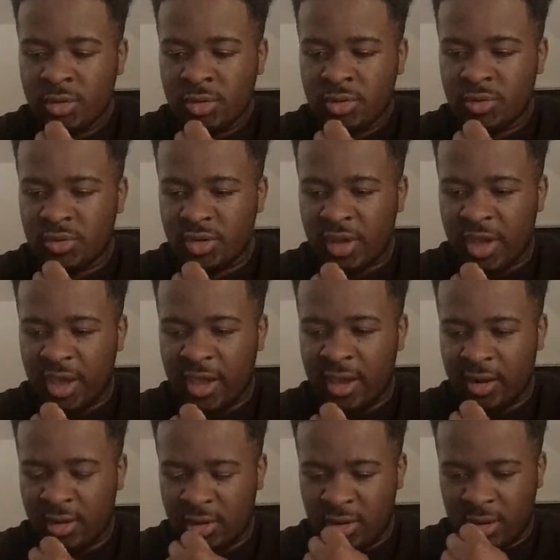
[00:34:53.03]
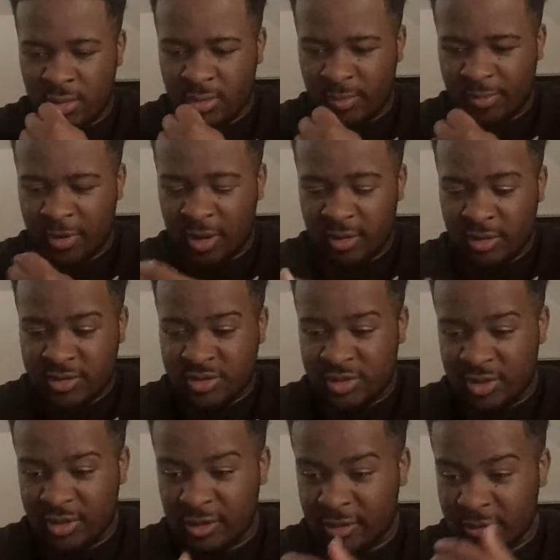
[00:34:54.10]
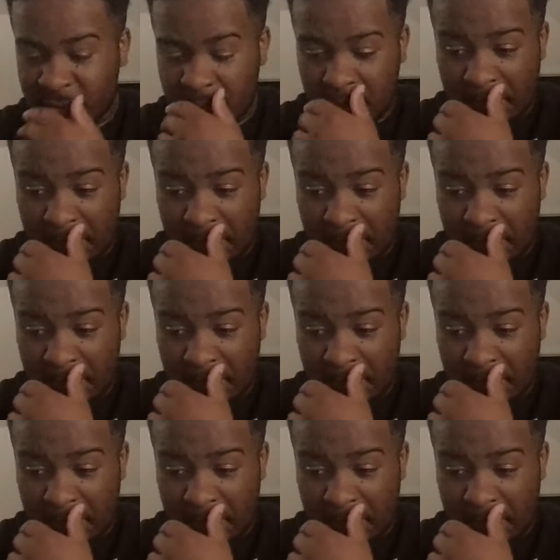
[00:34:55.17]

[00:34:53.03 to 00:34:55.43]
you could have had, and apparently she